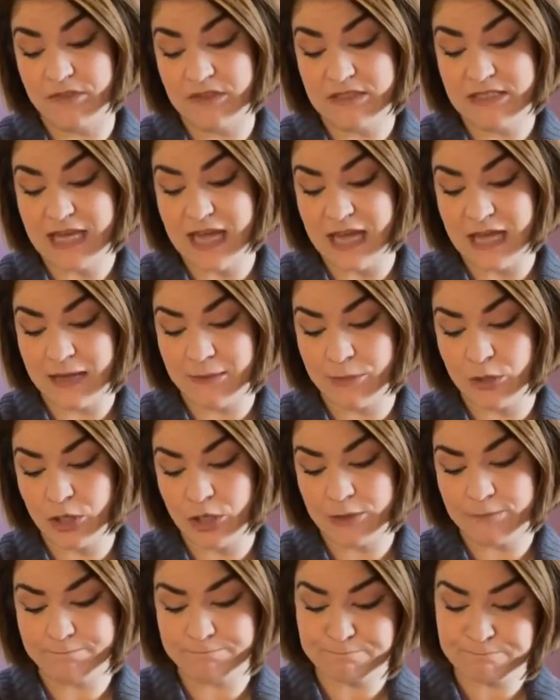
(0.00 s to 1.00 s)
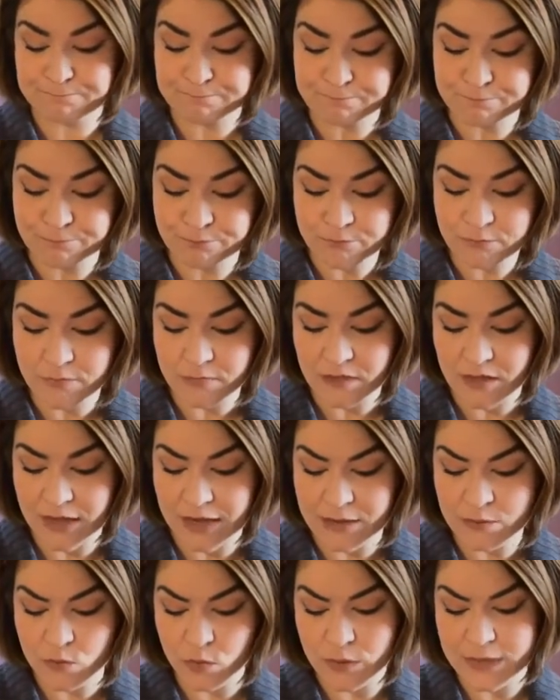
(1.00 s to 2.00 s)
the timer.
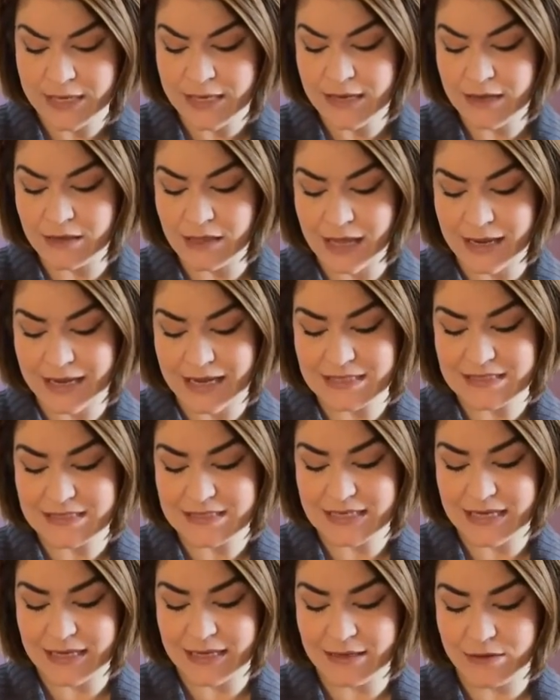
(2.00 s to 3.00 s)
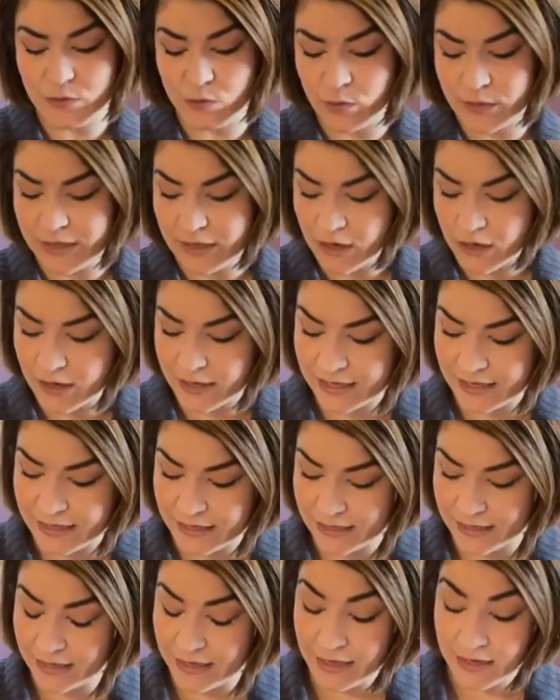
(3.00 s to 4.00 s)
And we, like I said, we are
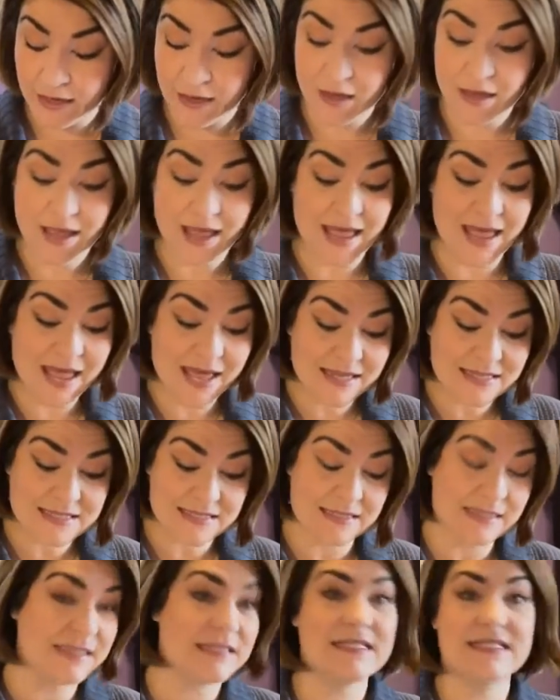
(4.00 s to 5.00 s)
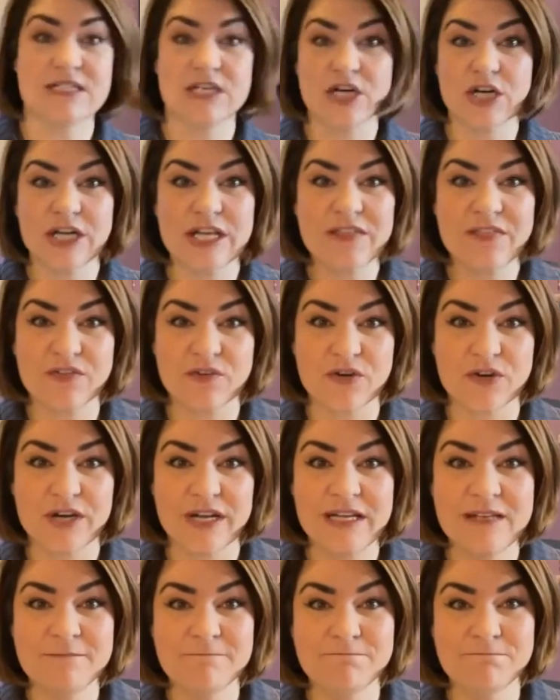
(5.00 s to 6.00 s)
in Exodus
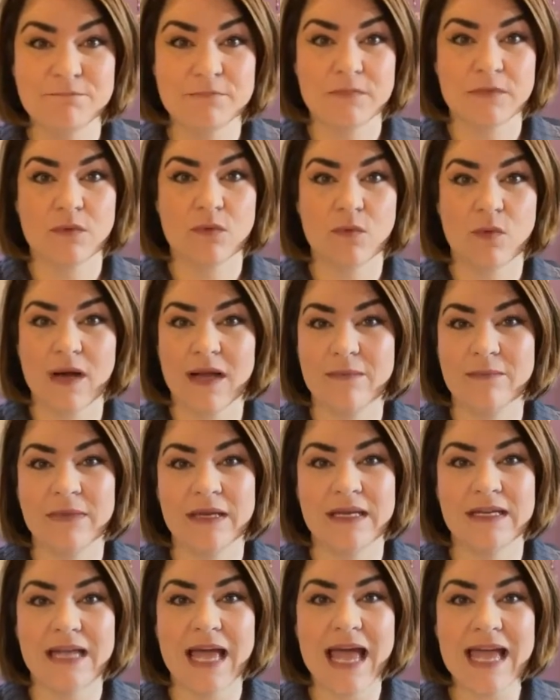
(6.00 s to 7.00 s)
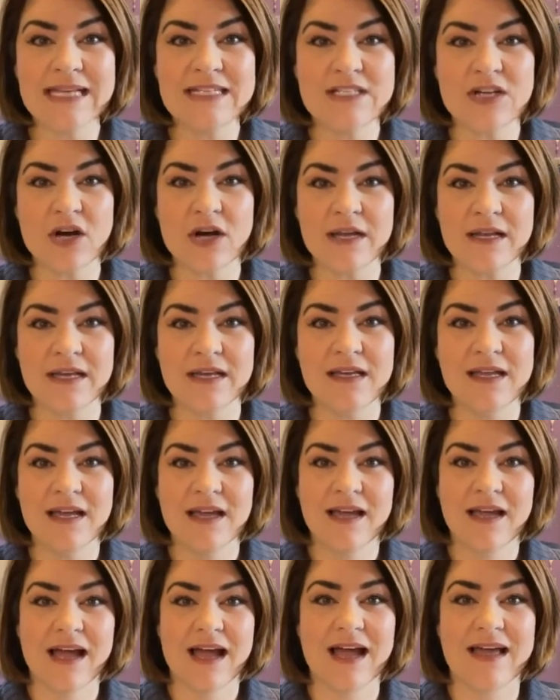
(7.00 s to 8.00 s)
33, white meat. Hey, Donna.
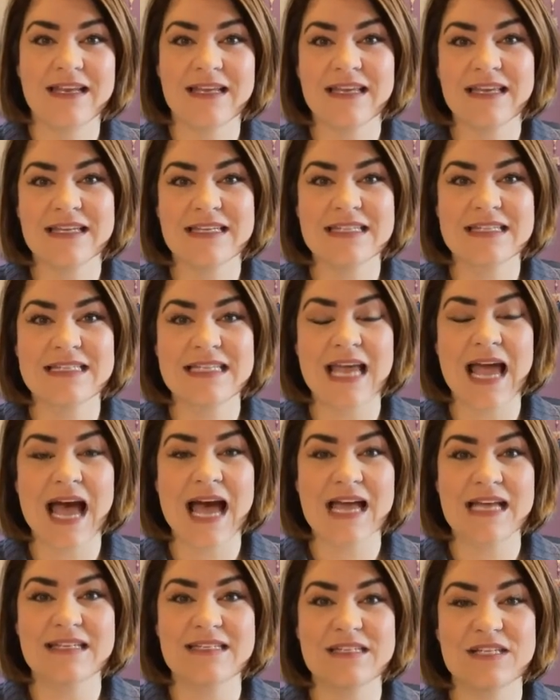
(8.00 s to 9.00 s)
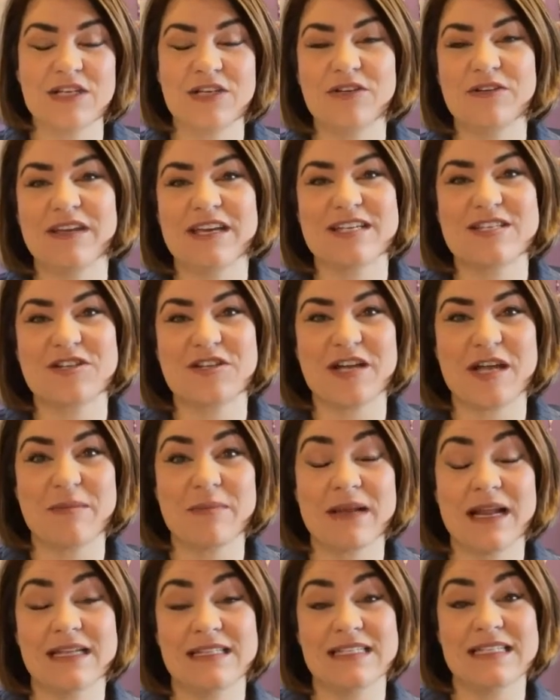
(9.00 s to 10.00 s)
I didn't get to say hi to you yesterday,
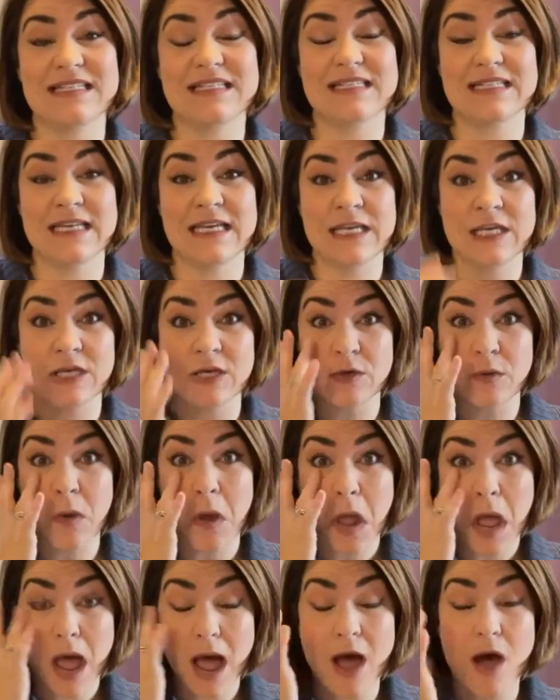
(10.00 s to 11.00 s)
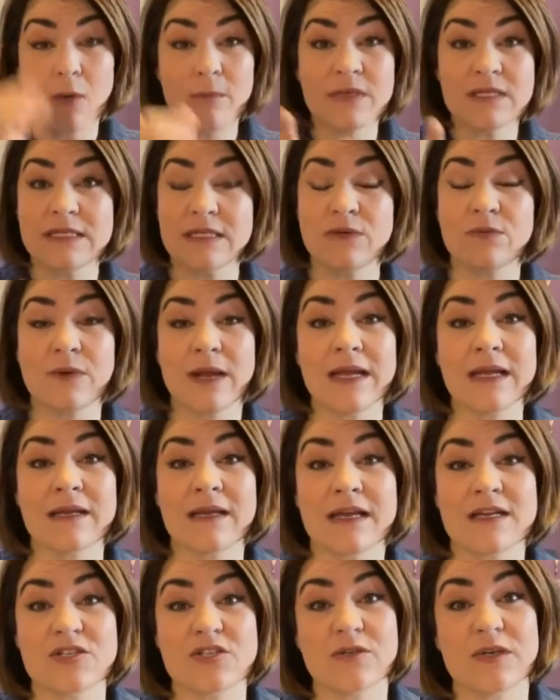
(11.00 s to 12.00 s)
but I did see you. I almost didn't
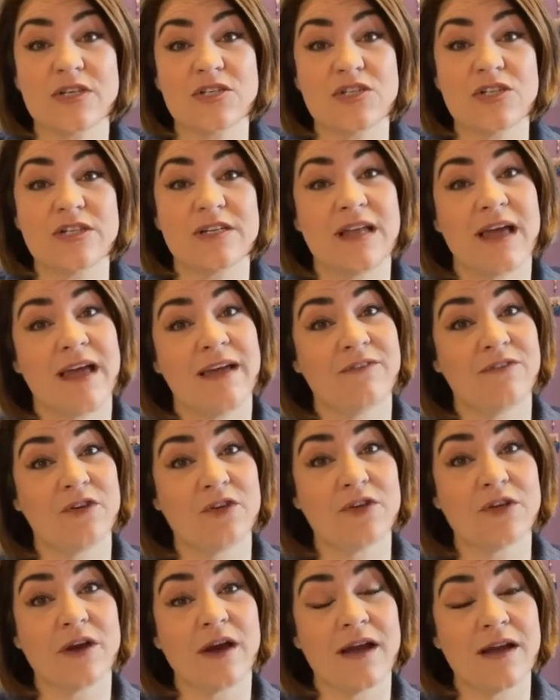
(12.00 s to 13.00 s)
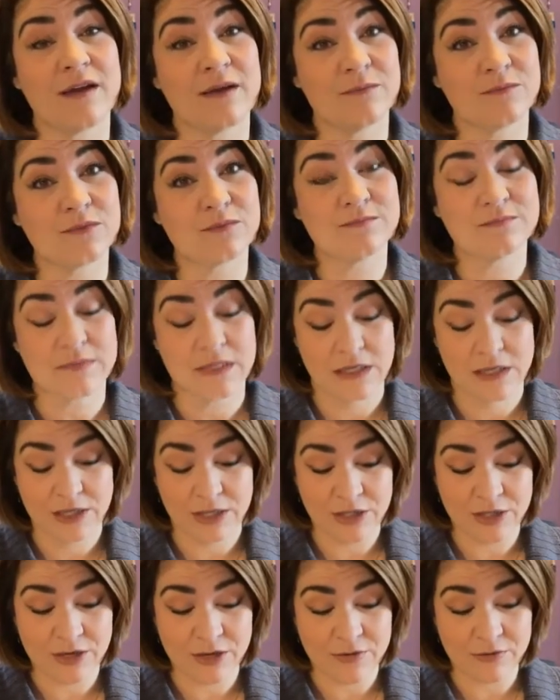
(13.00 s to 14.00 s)
recognize you because you didn't have your, um,
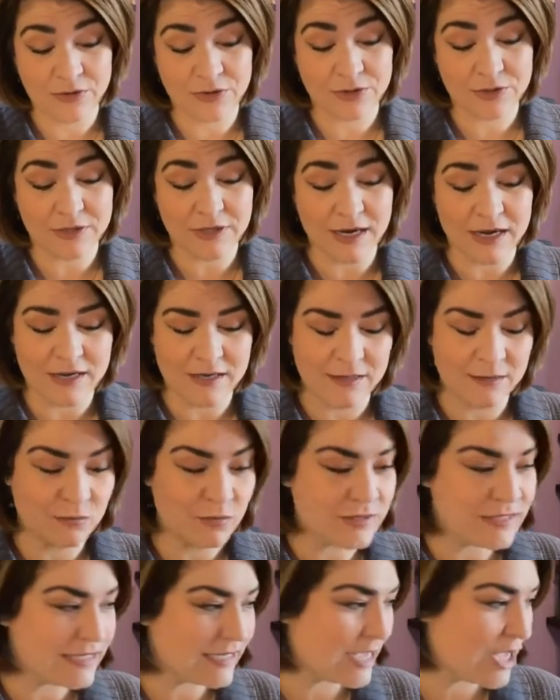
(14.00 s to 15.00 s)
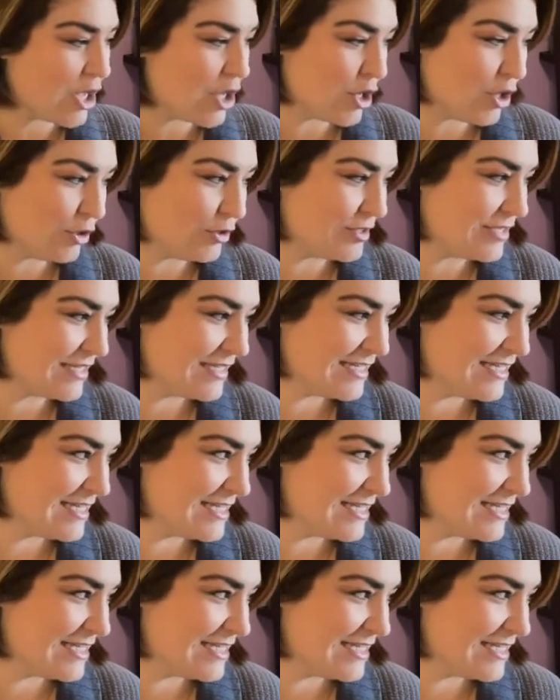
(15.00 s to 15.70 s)
you know, your, uh, what's it called?